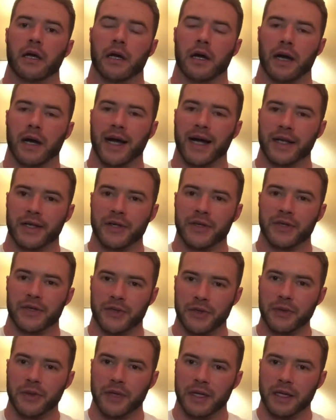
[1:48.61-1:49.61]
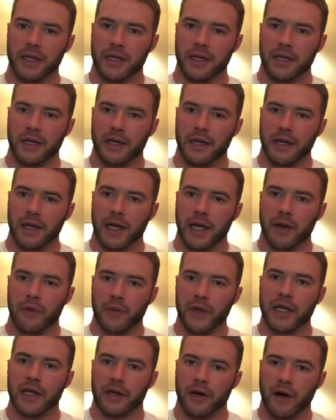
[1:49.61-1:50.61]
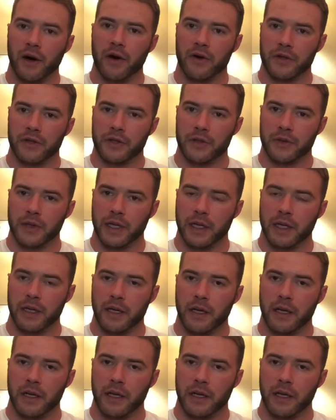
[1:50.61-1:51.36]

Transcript: I could do it and we could all do it.